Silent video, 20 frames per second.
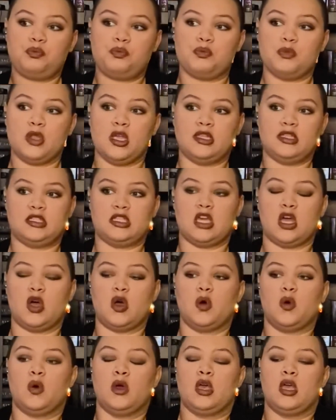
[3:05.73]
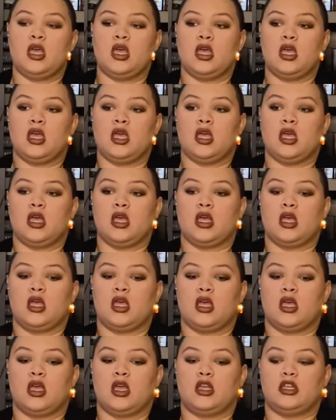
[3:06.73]
So
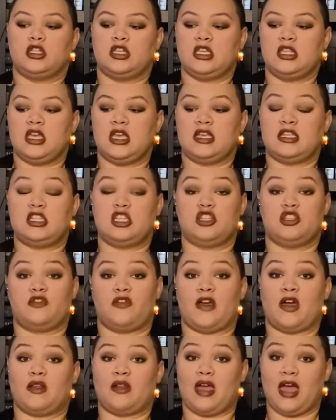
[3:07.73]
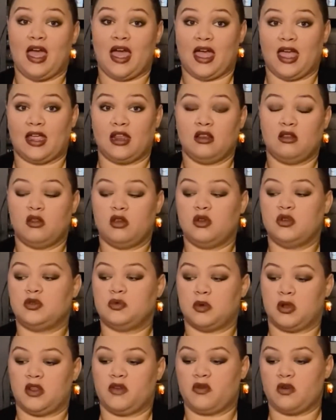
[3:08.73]
she thinks she's found Hyde, who's
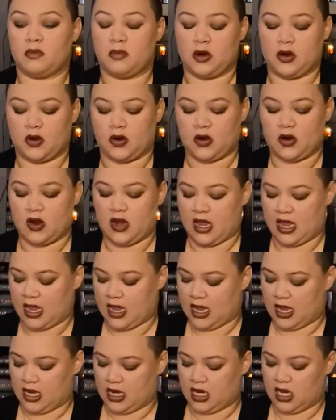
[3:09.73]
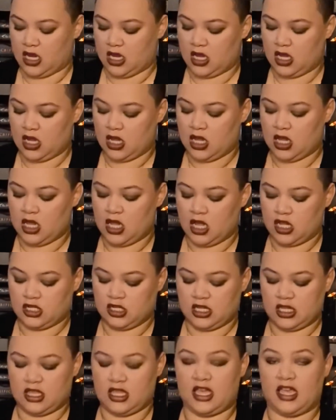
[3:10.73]
wanted for murder, and
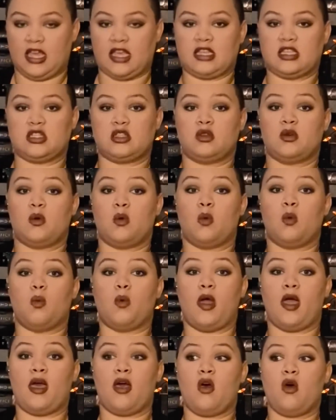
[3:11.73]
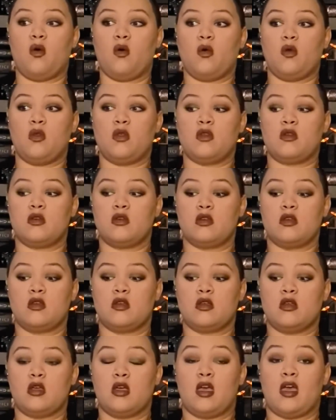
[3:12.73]
she thinks, well,
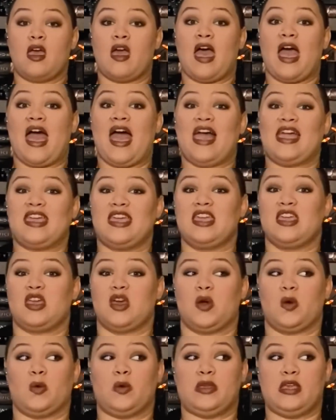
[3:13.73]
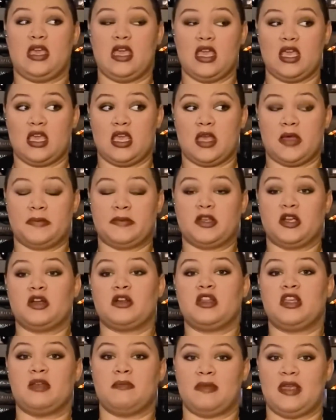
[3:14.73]
I can go get him, turn
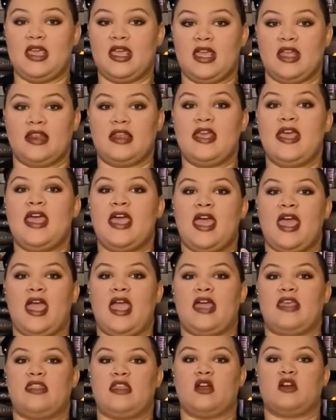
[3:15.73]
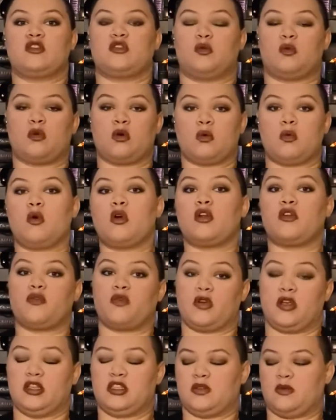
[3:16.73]
him in, and there's a reward for
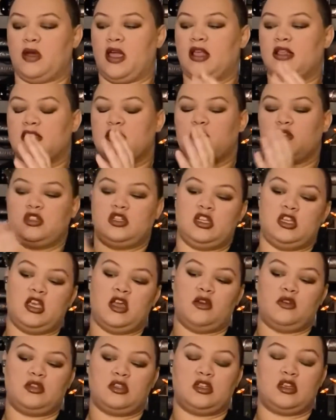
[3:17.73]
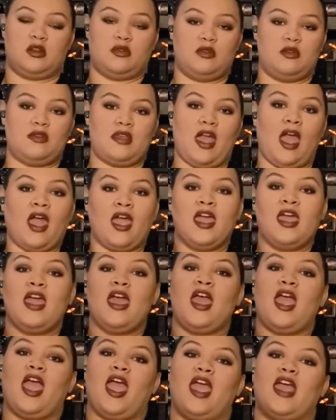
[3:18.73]
his arrest. So she goes to go do that,
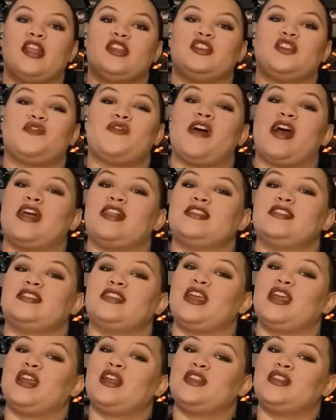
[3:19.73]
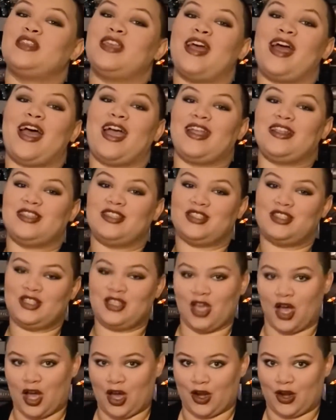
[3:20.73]
and she finds Hyde's
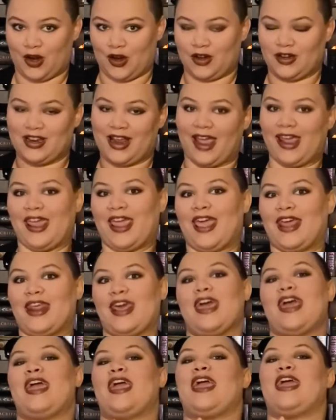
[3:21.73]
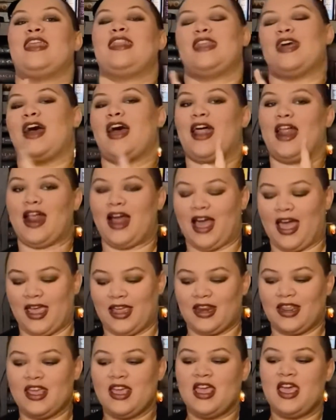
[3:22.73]
daughter, Diana, and not Hyde.
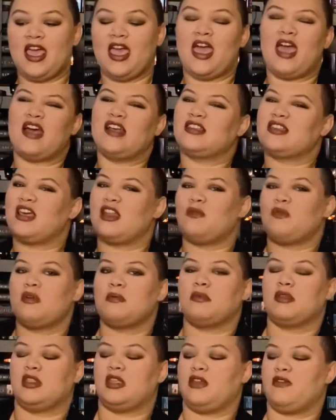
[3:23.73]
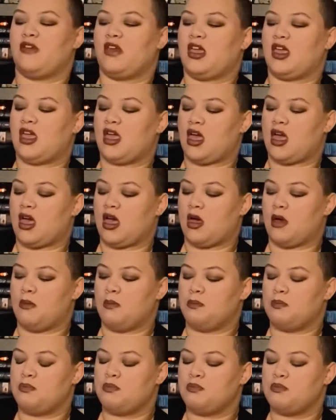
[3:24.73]
And that's kind of where I'm going to leave it.
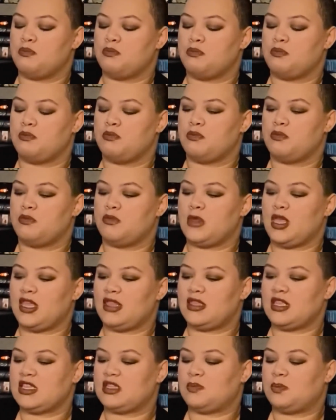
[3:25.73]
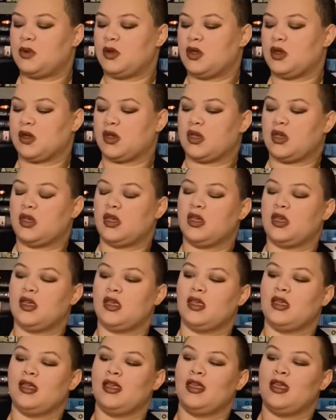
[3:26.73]
In this book,
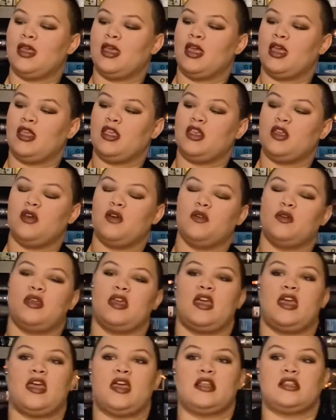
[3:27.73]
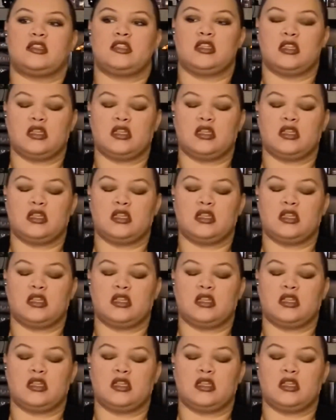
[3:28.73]
you get